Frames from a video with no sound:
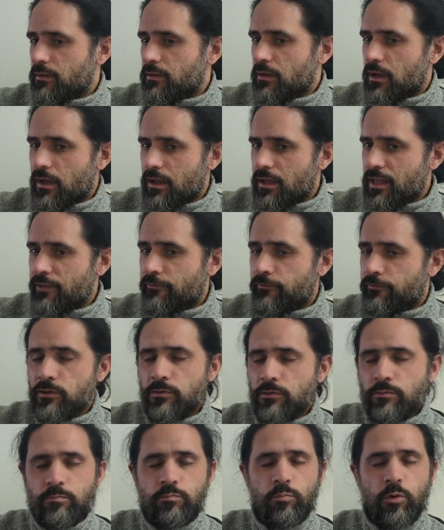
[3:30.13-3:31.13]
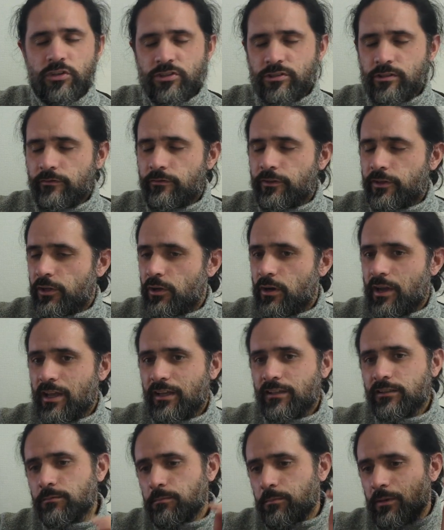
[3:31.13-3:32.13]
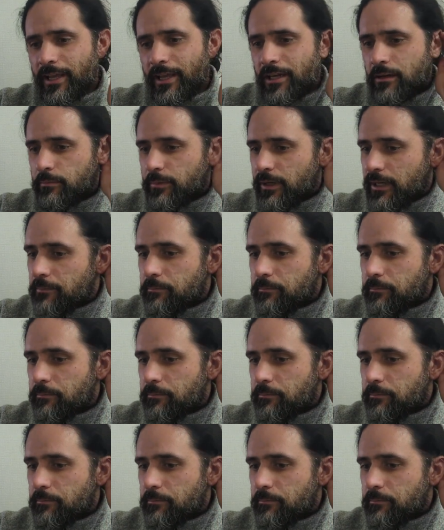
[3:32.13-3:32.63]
if you watch the video, I explained, but